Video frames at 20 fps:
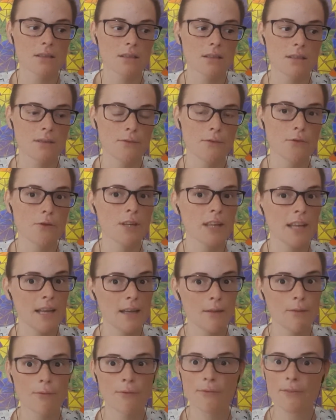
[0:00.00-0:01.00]
if you
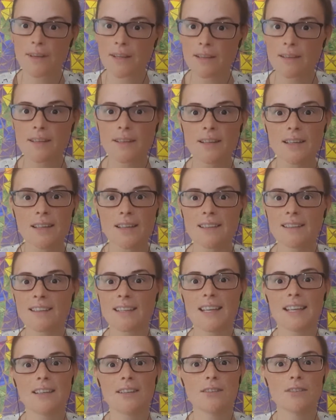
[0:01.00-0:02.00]
can't filter,
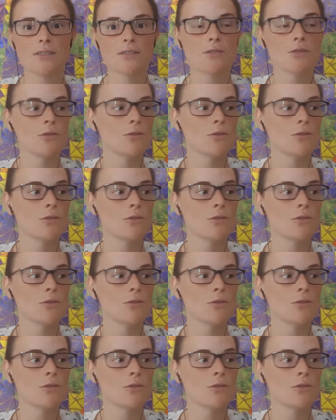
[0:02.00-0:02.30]
then